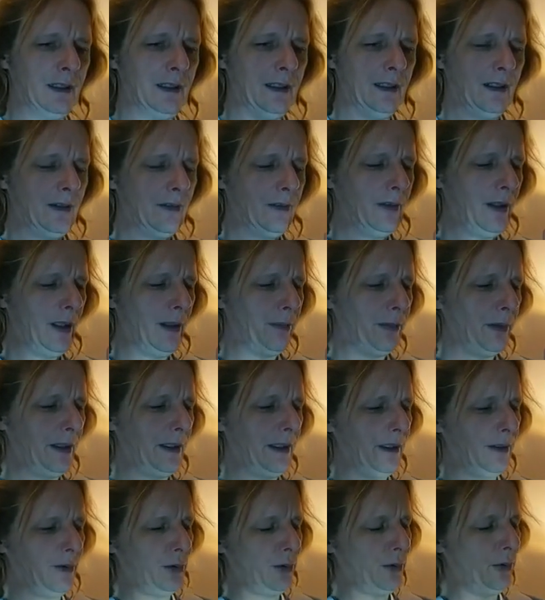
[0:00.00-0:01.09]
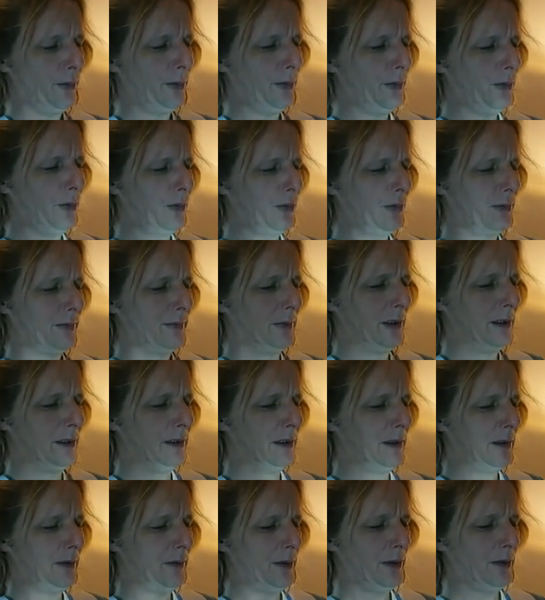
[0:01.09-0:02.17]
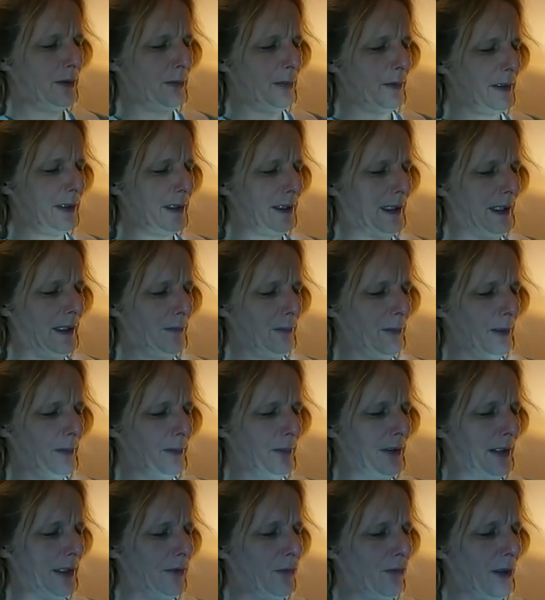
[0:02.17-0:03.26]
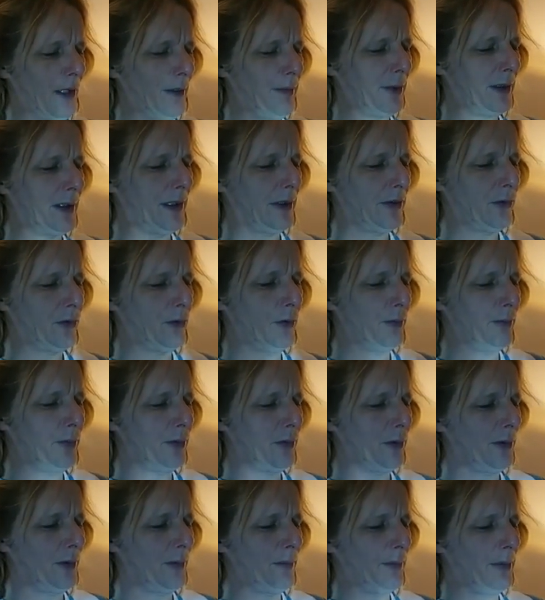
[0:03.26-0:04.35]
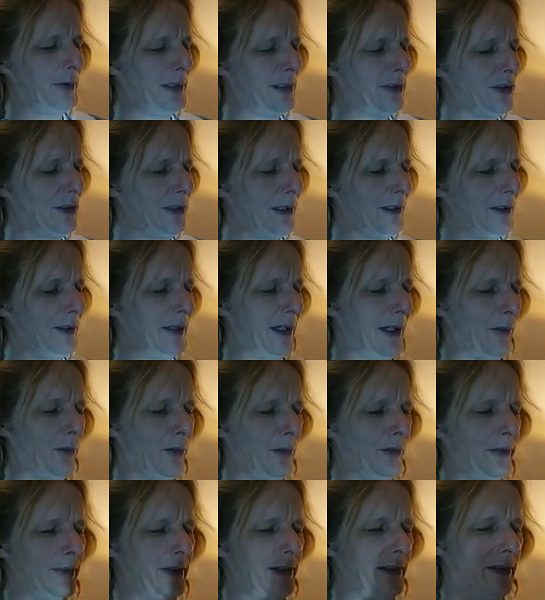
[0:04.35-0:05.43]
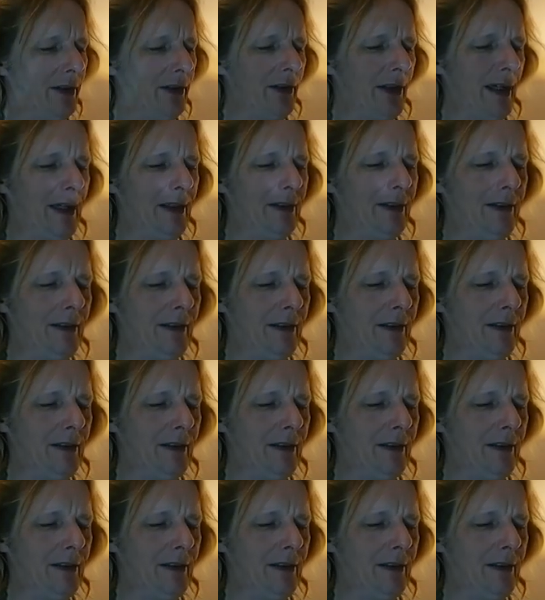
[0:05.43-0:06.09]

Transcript: replica tour programme, which when I'm saying replica tour programme, I'm pretty sure that wasn't the size of it